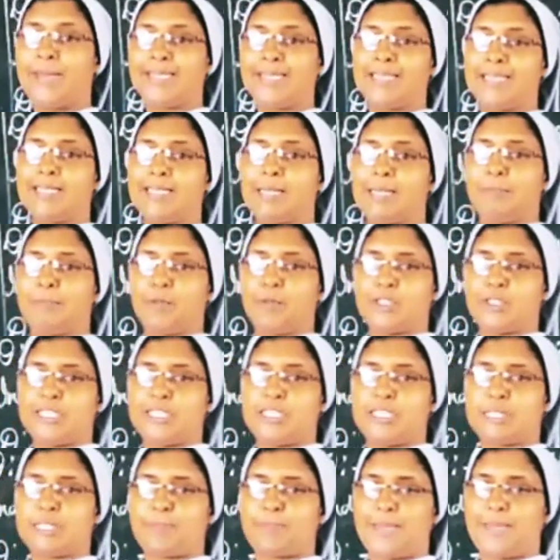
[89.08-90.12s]
in the
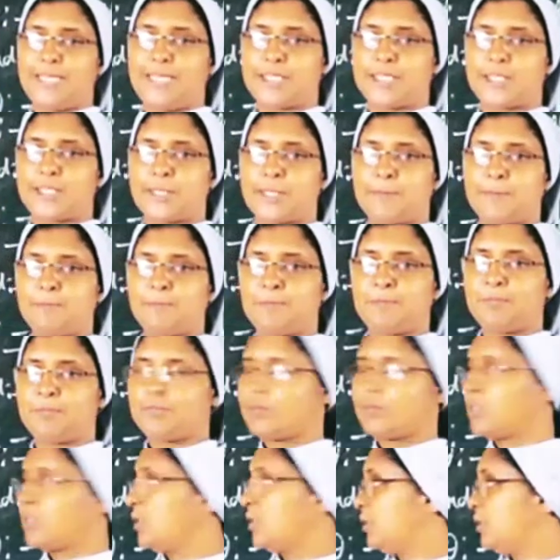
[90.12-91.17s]
reported speech.
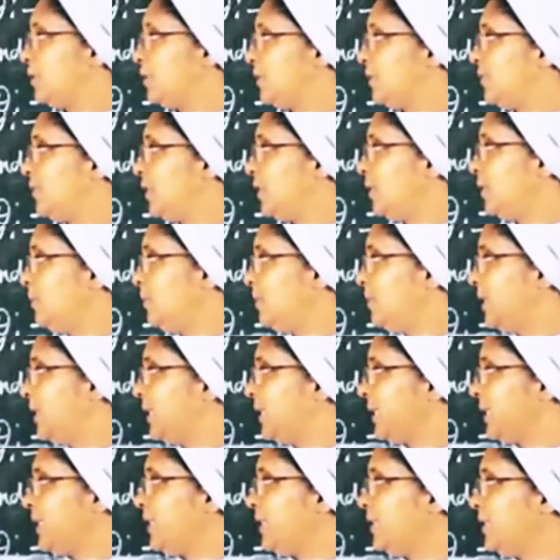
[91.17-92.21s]
So the verb
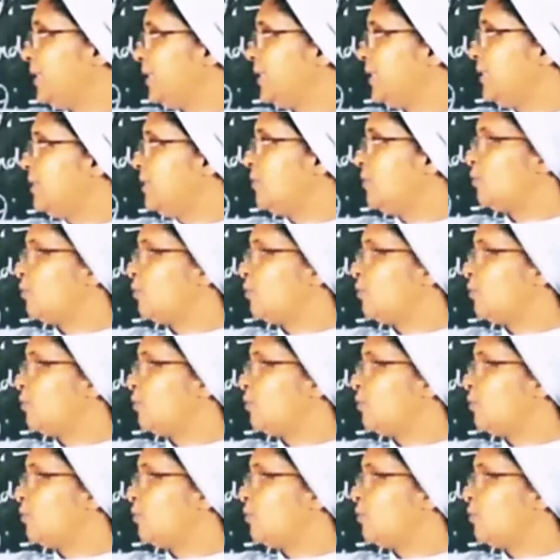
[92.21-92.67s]
here,